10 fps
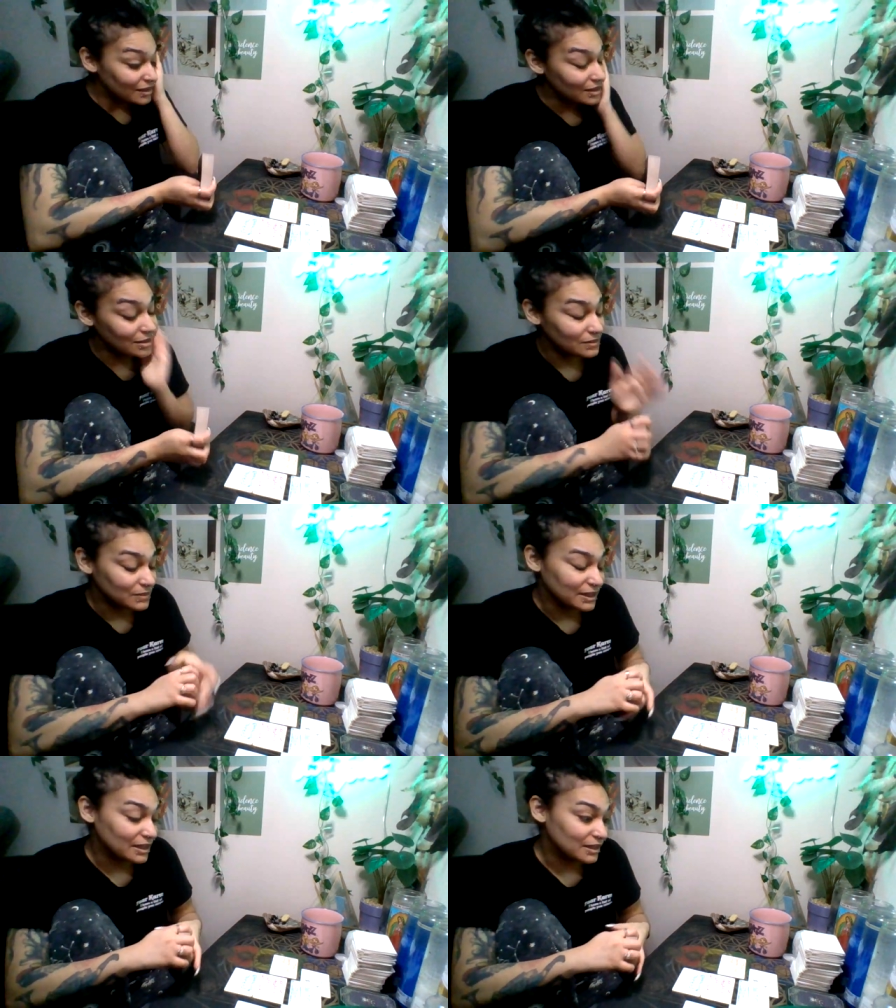Oh
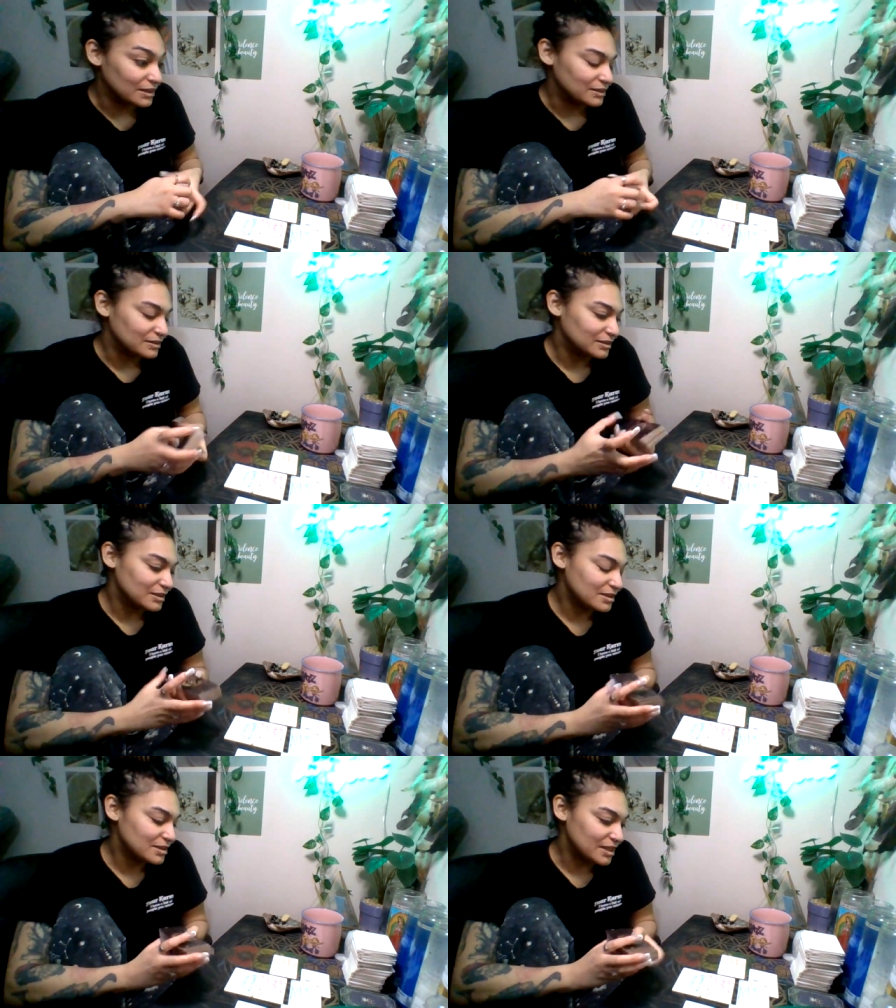my god,
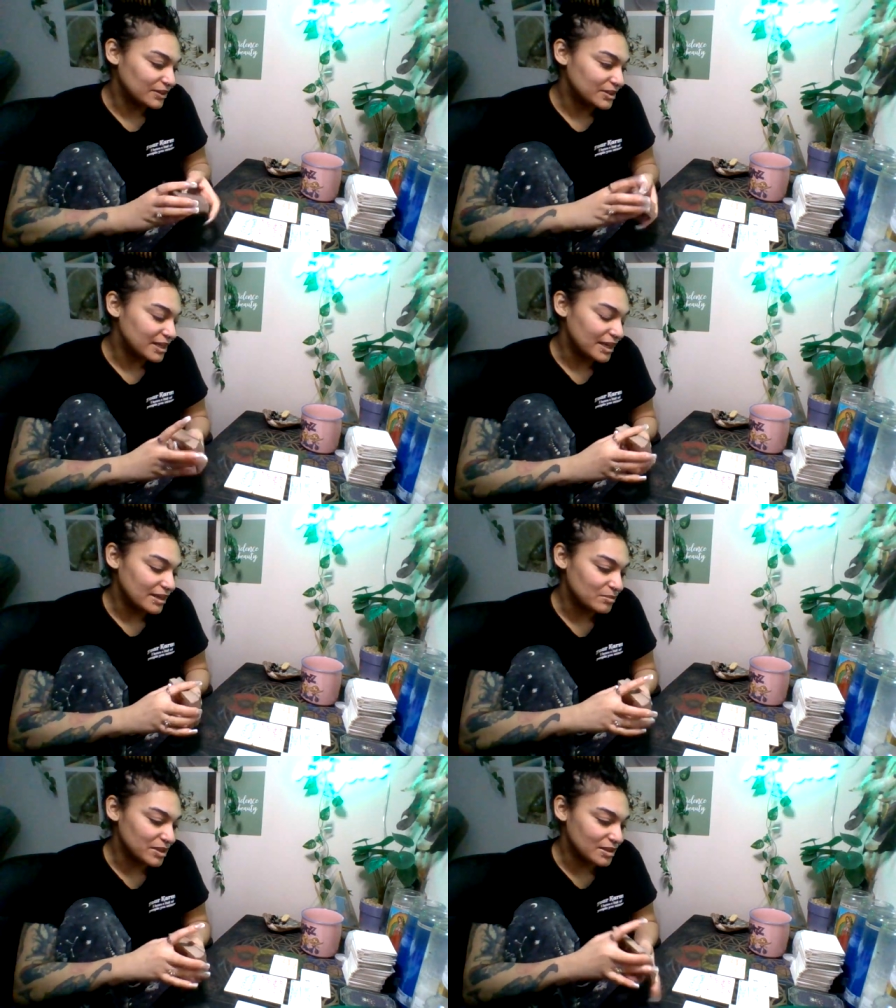this is
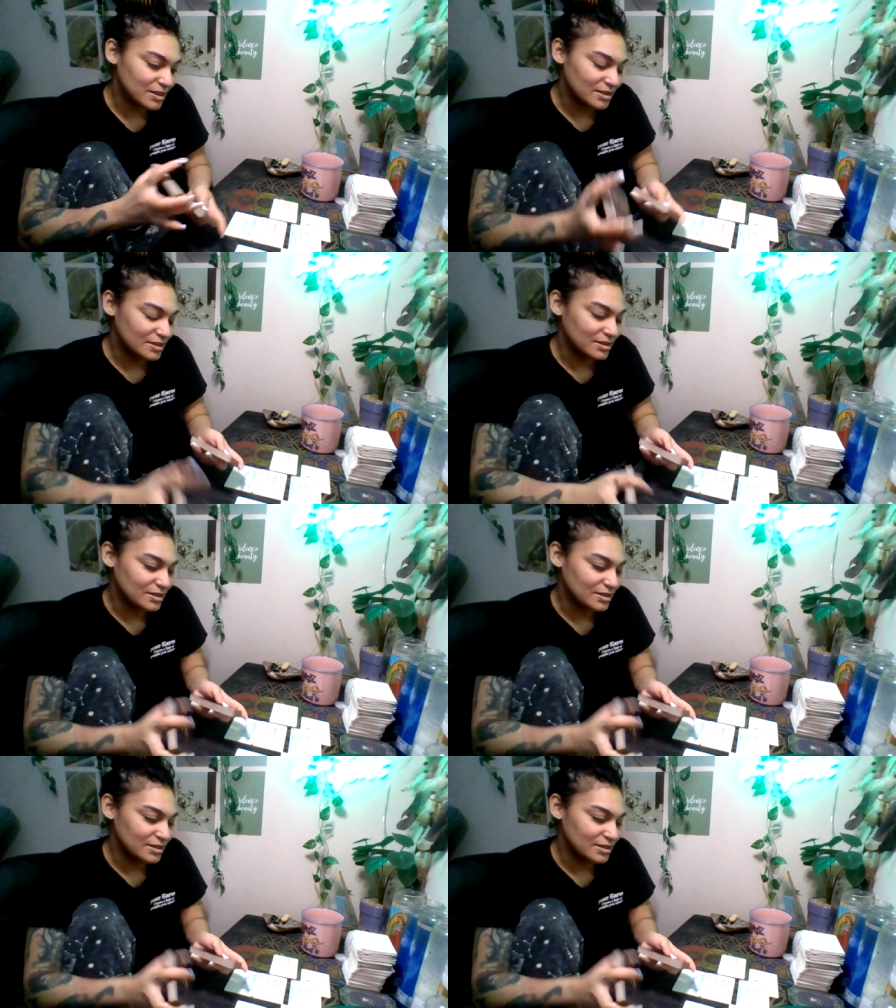irritating because